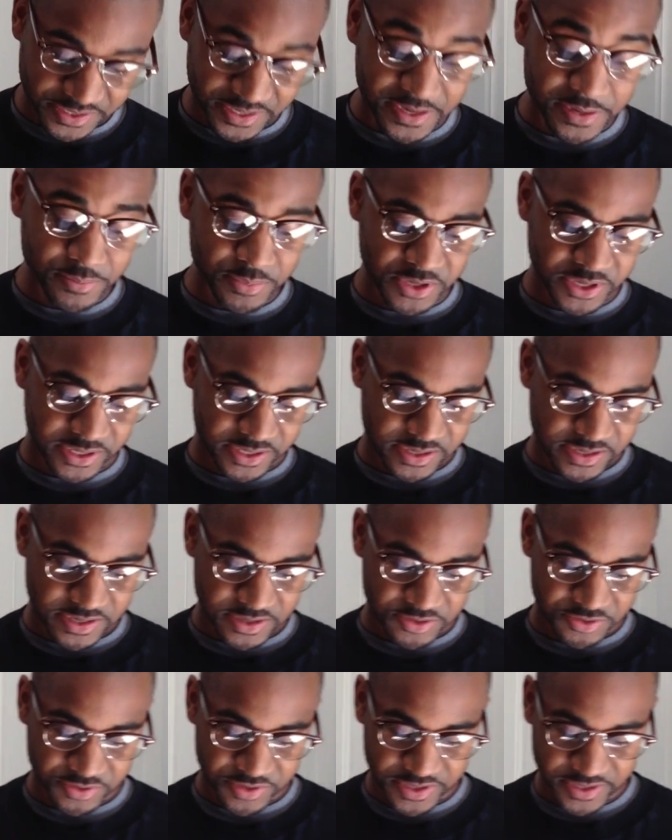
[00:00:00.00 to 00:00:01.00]
an NBA
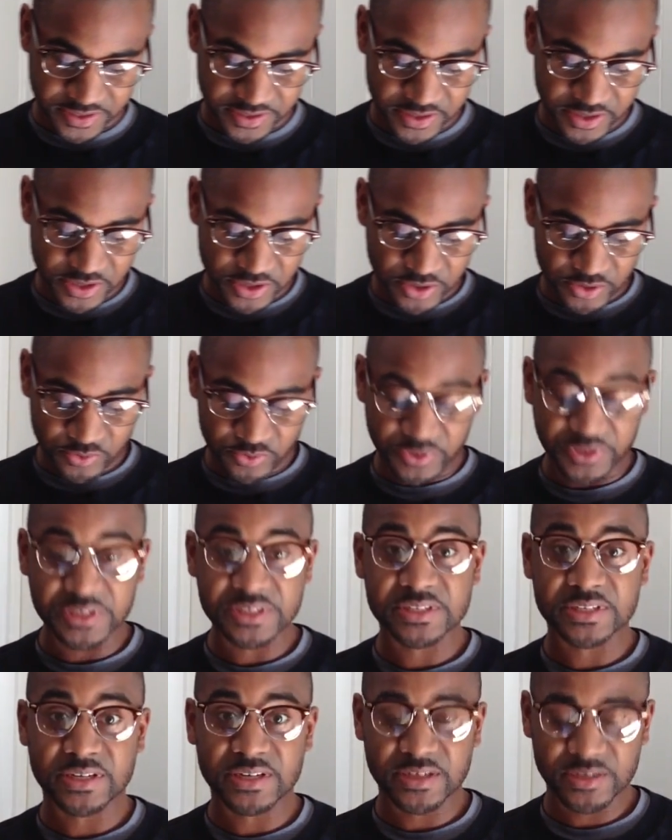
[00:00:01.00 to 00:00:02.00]
contract, when he
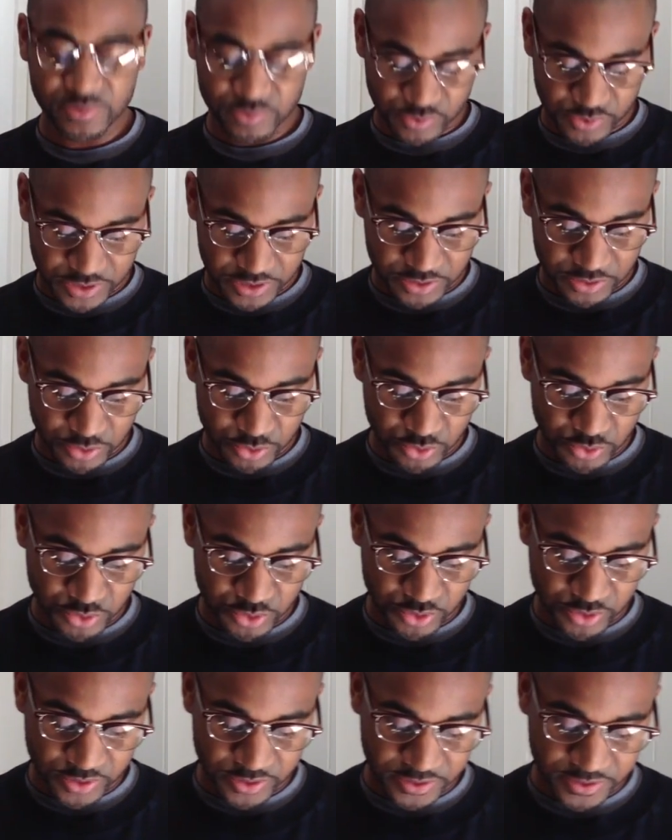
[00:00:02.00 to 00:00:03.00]
signed with New
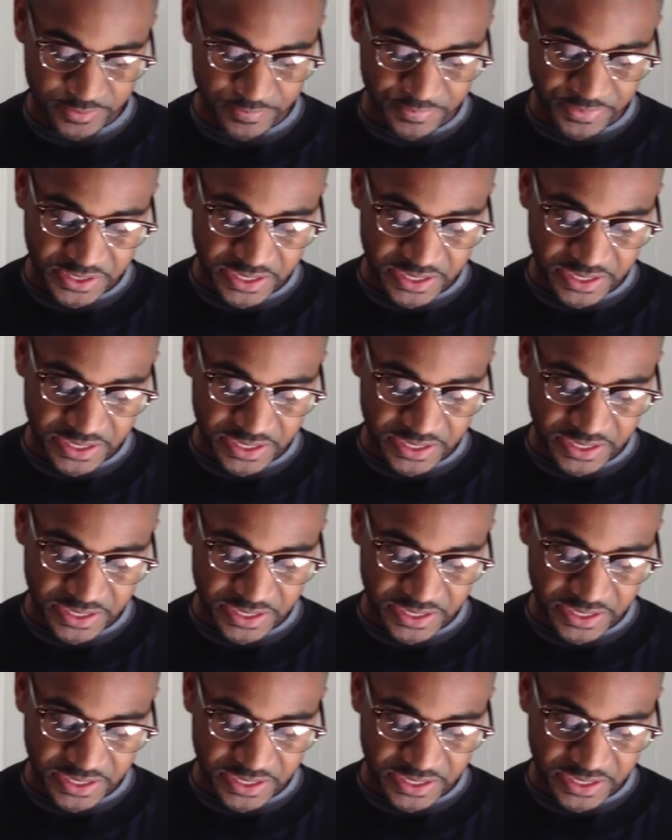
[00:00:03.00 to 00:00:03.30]
York.